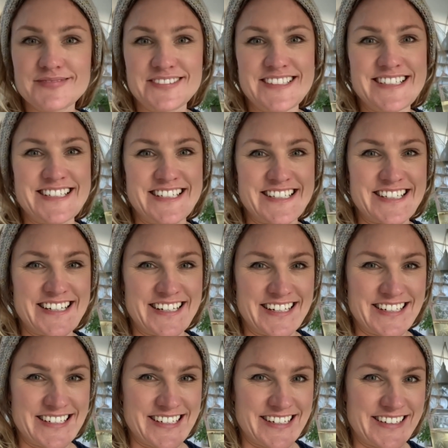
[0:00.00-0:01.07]
Just
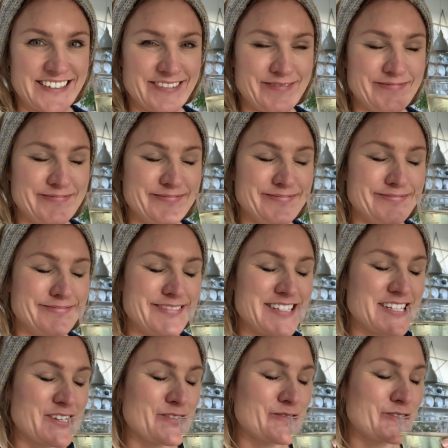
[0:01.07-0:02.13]
kidding. Oh, it's
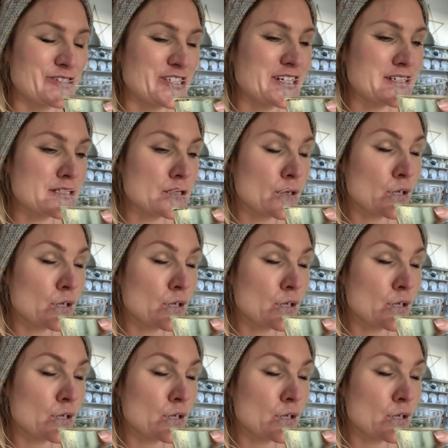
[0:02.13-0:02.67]
gorgeous.